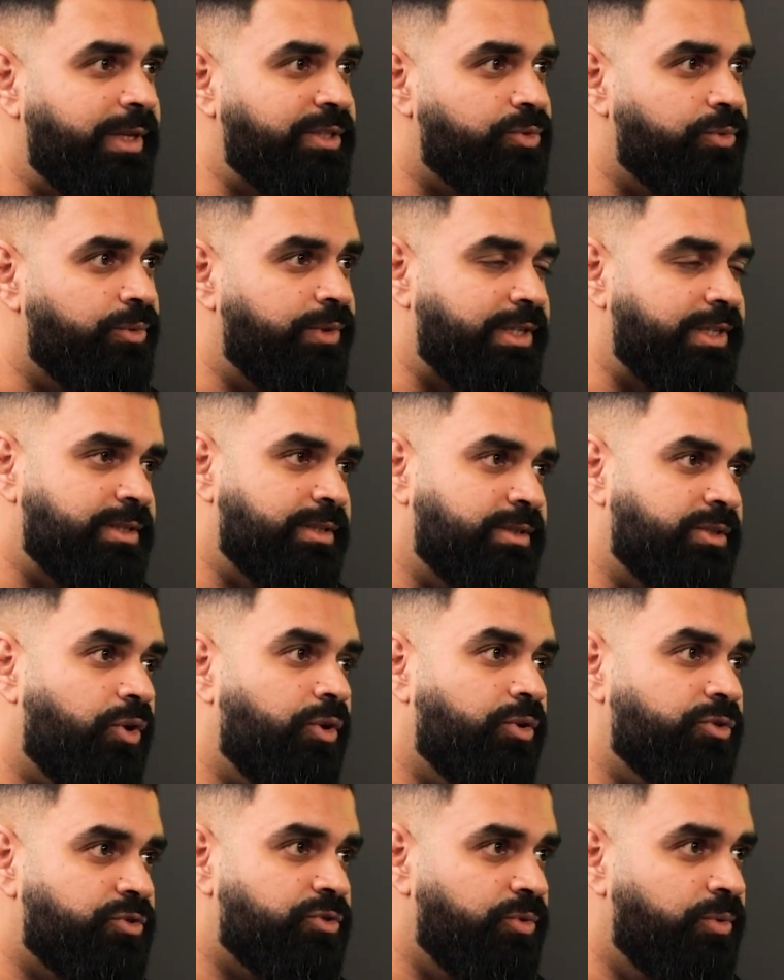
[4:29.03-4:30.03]
So this is
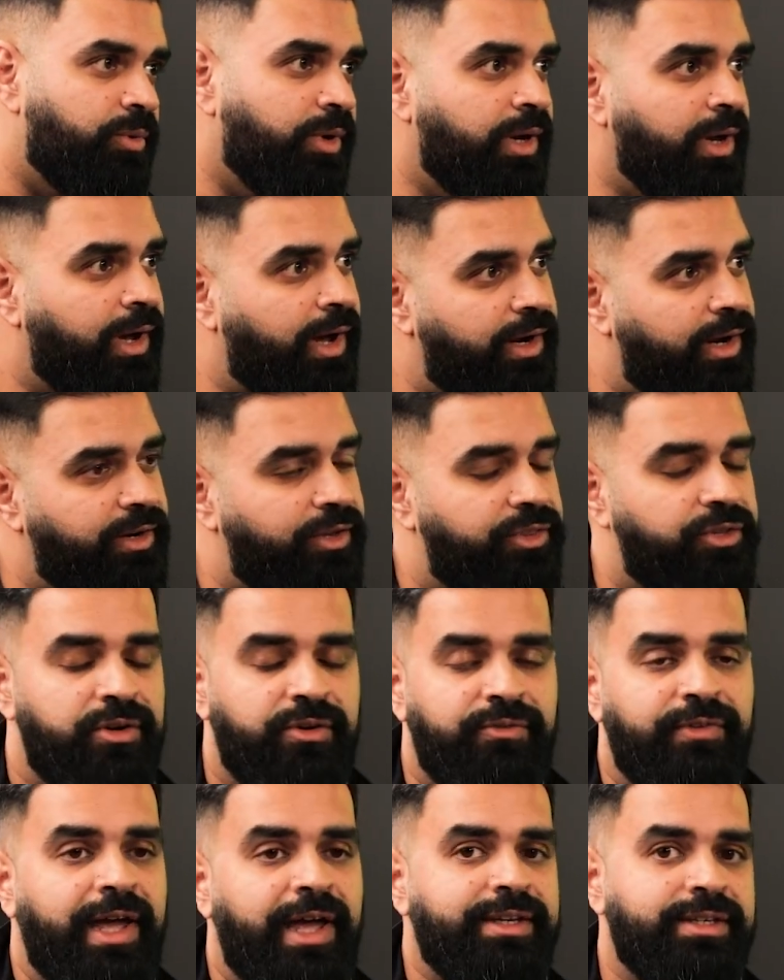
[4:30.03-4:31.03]
also another
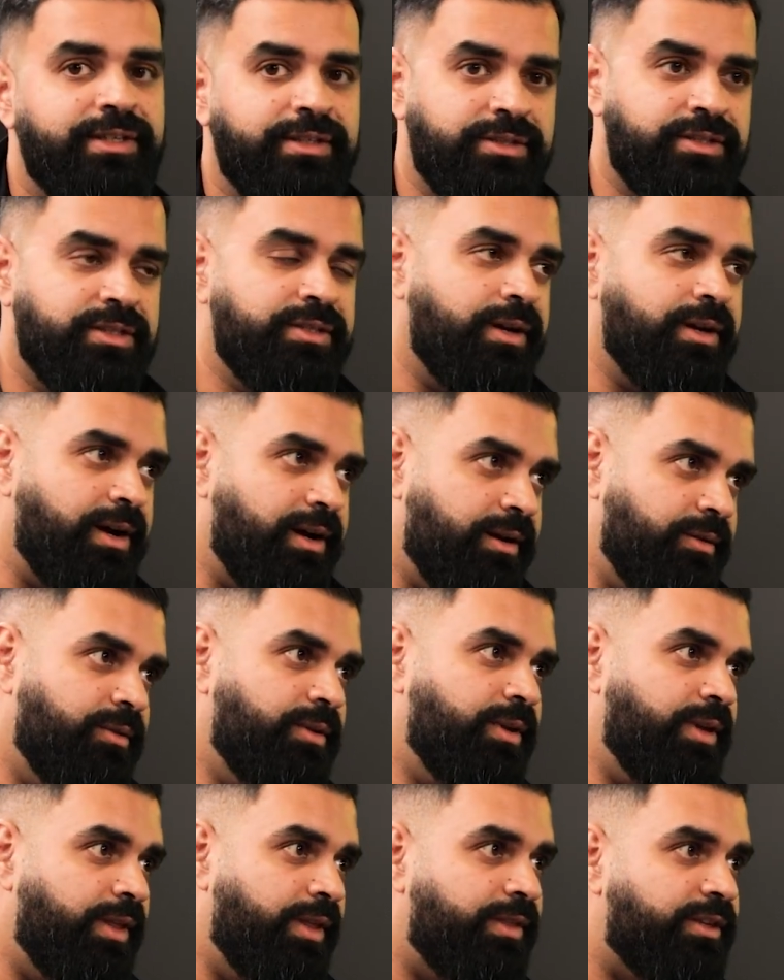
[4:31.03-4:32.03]
advantage
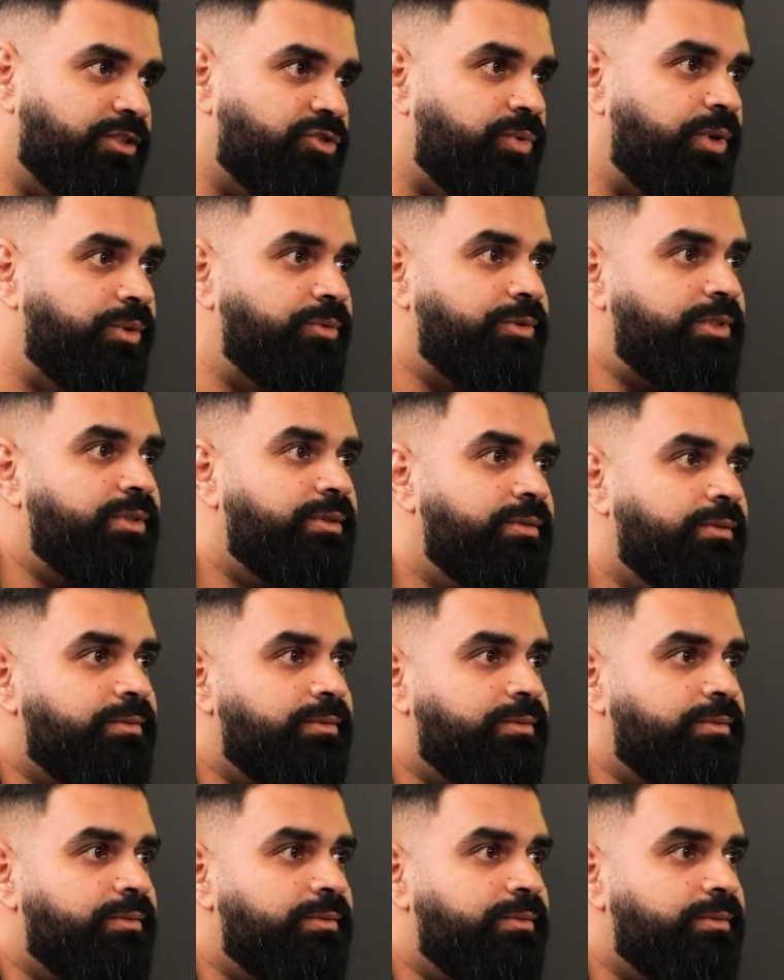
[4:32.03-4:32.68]
in this route.